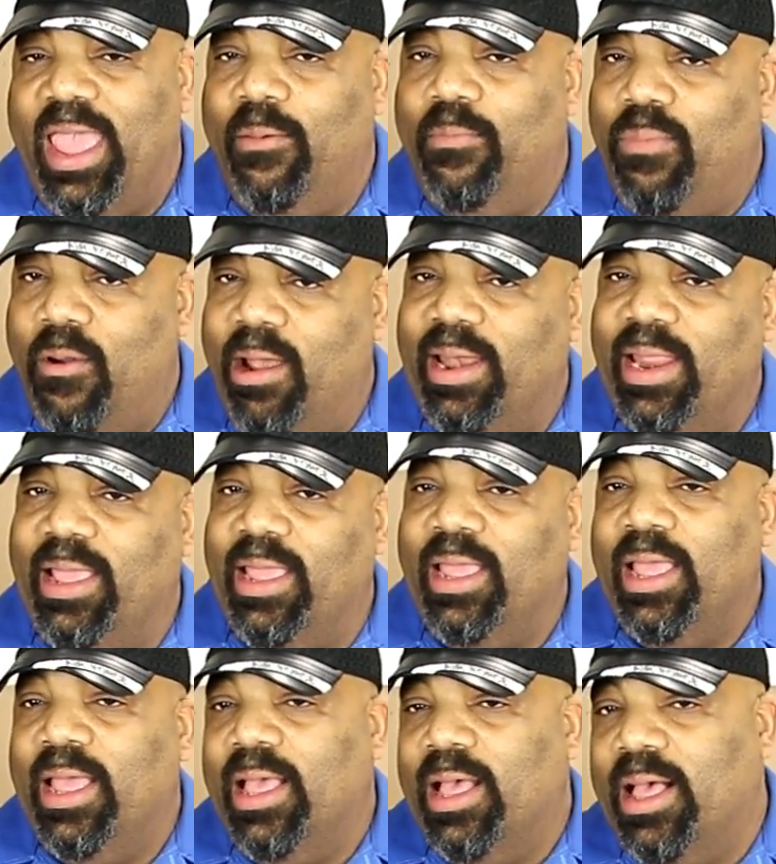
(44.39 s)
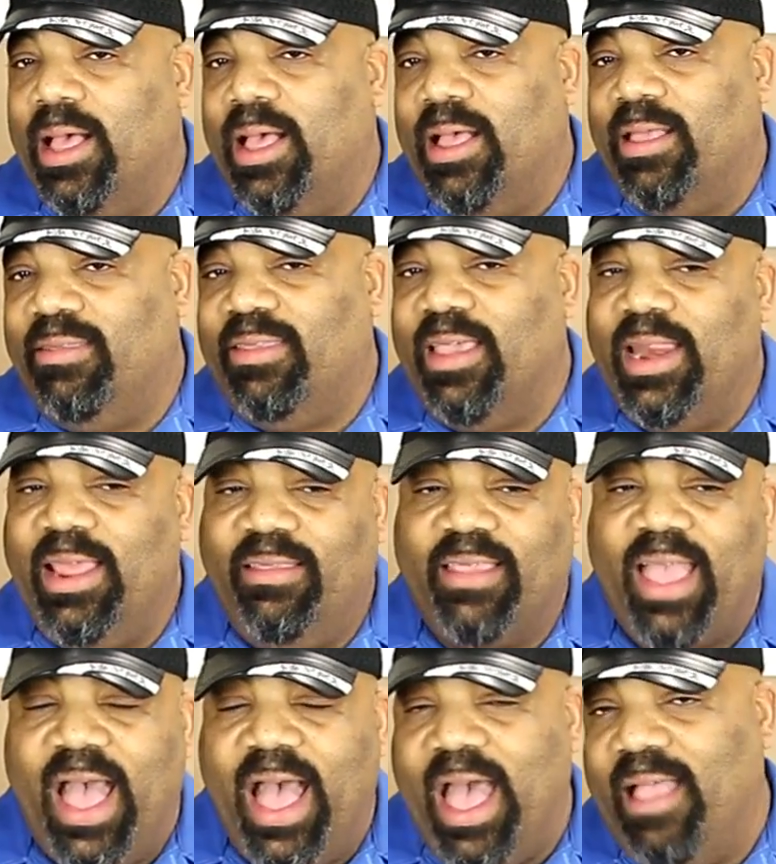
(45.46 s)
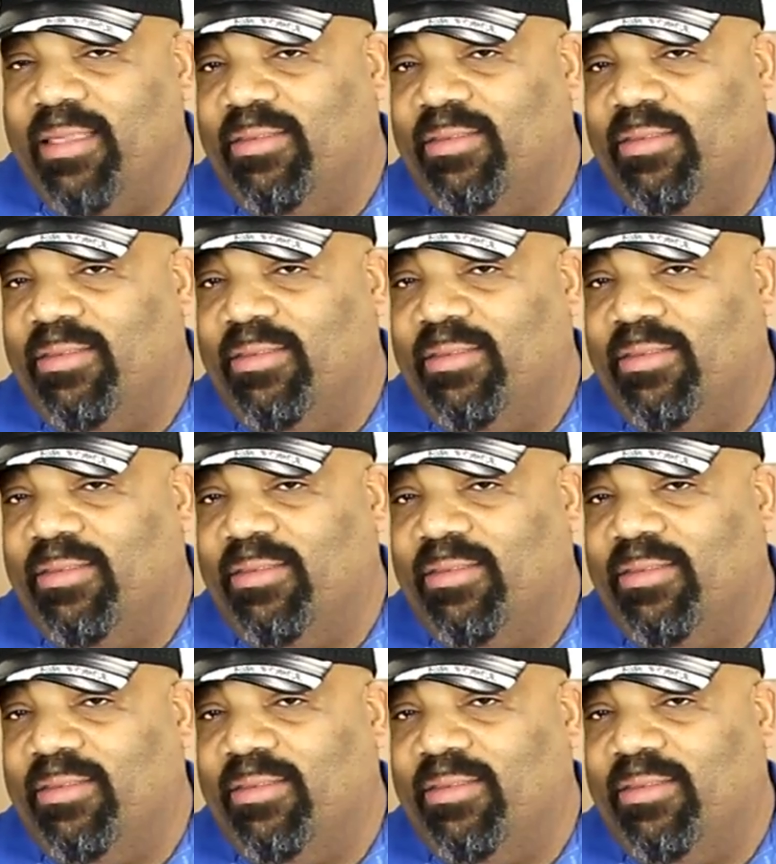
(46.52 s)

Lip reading: partly sunny skies.